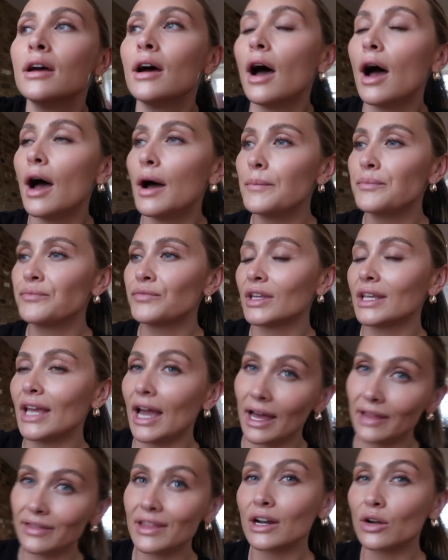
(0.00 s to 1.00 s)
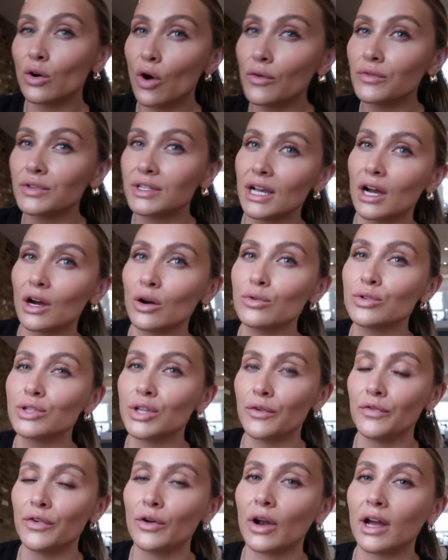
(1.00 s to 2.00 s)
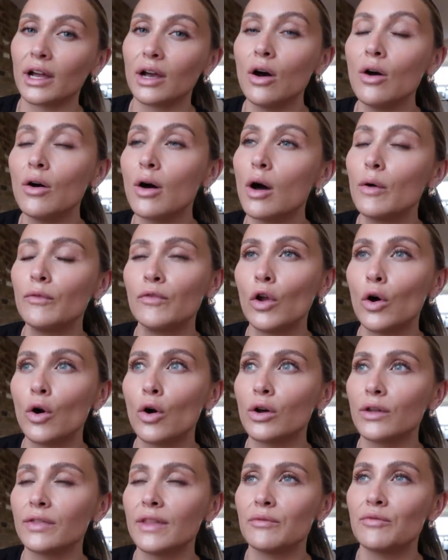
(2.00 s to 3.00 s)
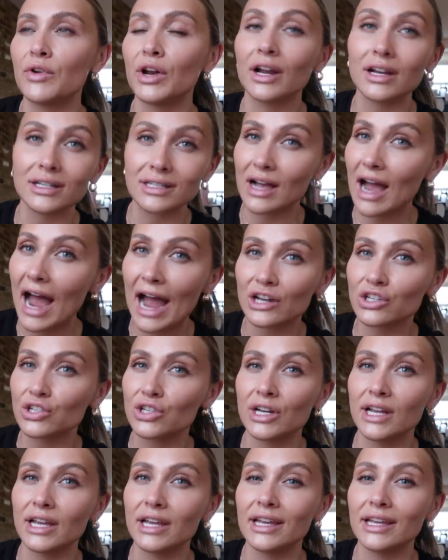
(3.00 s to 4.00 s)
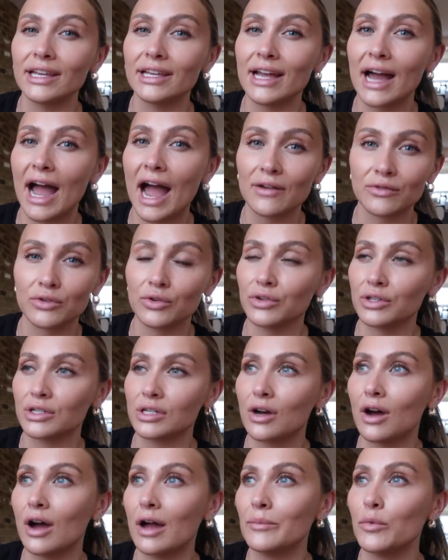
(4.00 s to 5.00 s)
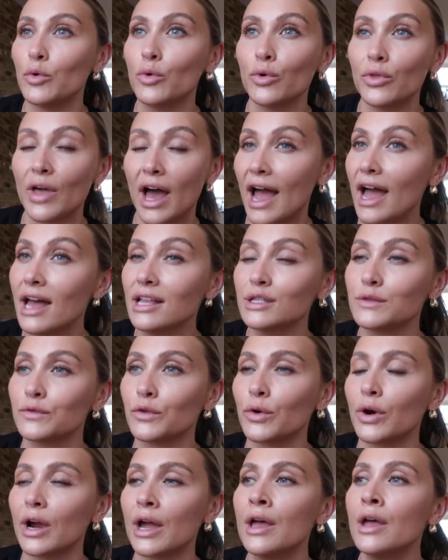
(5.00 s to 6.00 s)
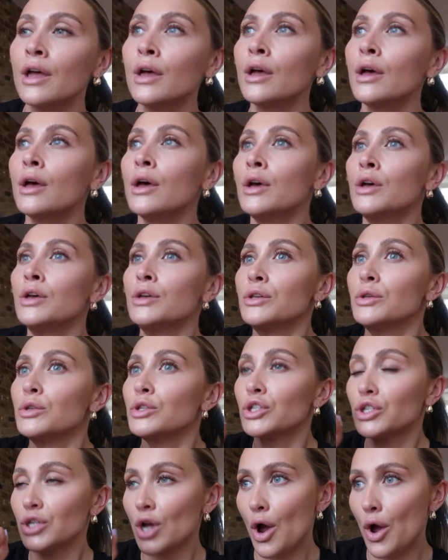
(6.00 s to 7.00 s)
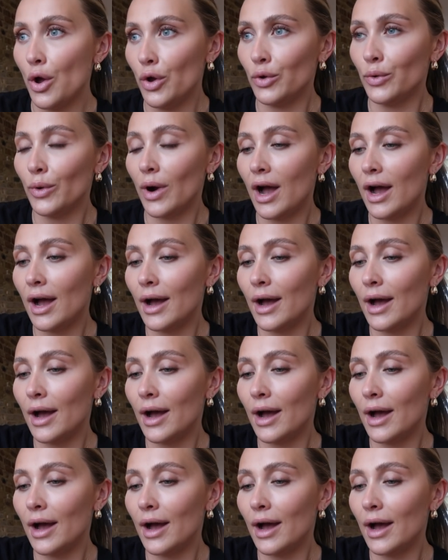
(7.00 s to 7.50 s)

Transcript: Yeah, and then obviously I also feel like, oh, I'll vlog, and then realise I actually haven't got the time or the hands for it. So,